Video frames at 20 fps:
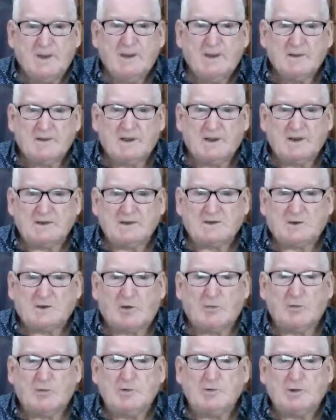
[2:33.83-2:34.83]
They are
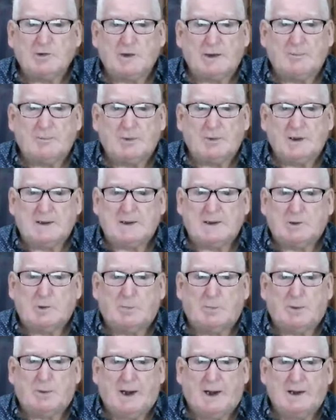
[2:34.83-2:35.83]
sovereign to the political
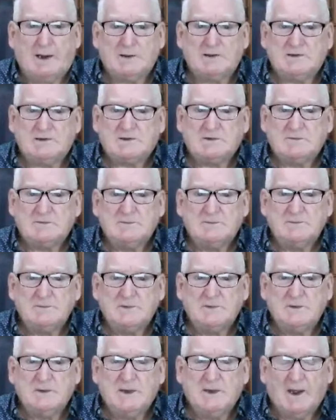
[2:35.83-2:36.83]
parties,
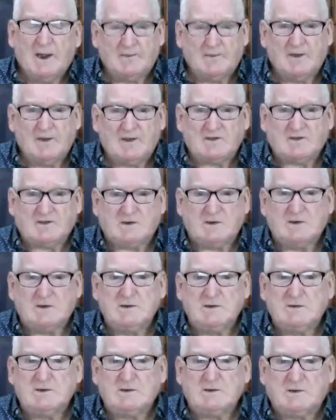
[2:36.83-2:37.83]
and they are
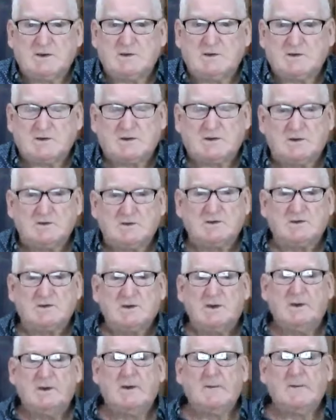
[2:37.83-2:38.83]
citizens
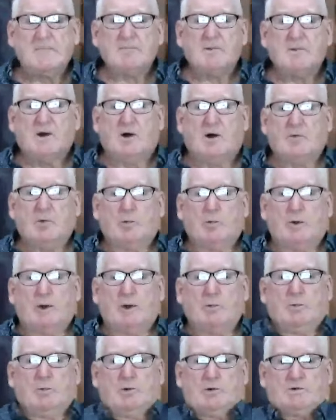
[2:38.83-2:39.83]
of the
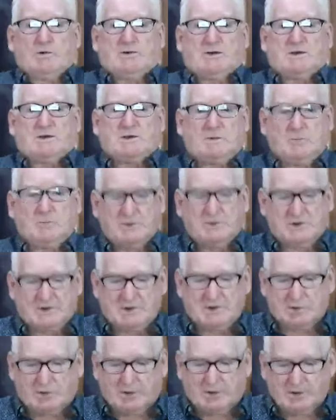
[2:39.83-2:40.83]
one world system which they're
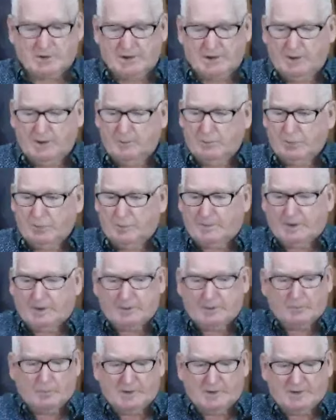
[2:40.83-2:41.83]
trying to
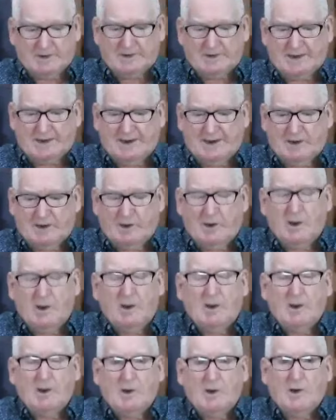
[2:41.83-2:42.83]
implement, whether they are
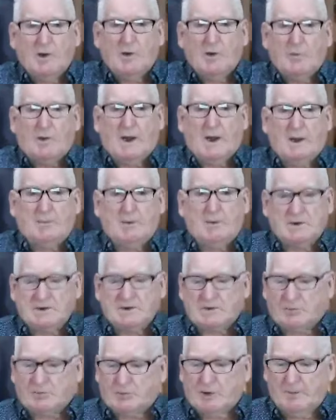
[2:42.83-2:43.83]

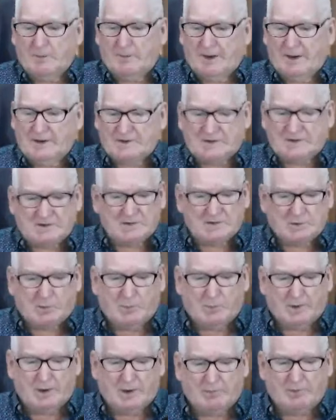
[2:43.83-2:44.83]
Fabians, Freemasons, or
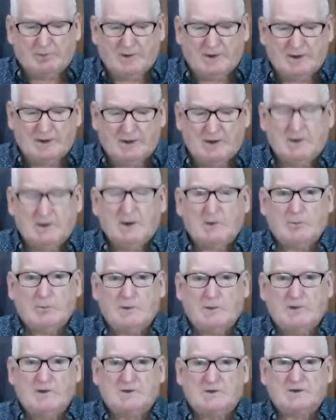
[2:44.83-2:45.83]
whatever their
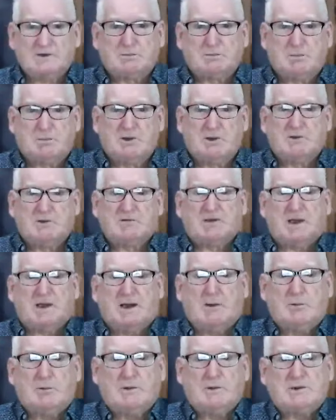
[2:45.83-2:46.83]
religious beliefs
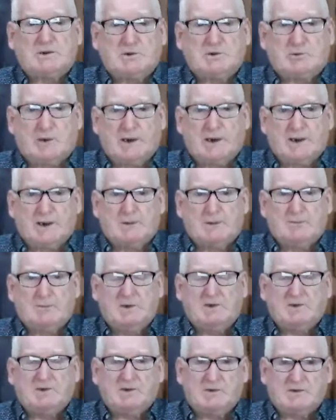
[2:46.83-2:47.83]
are which drag them
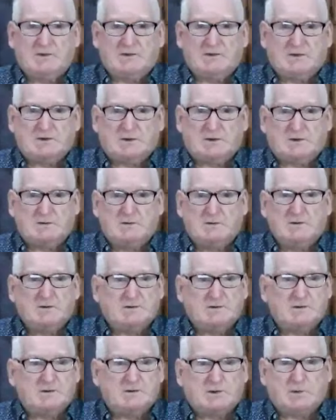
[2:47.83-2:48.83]
into the
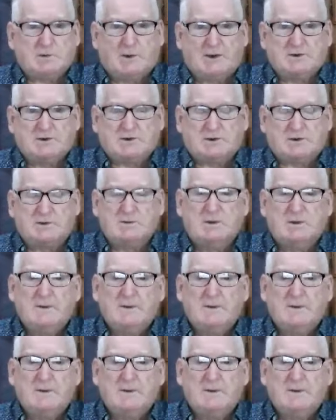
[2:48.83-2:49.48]
situation,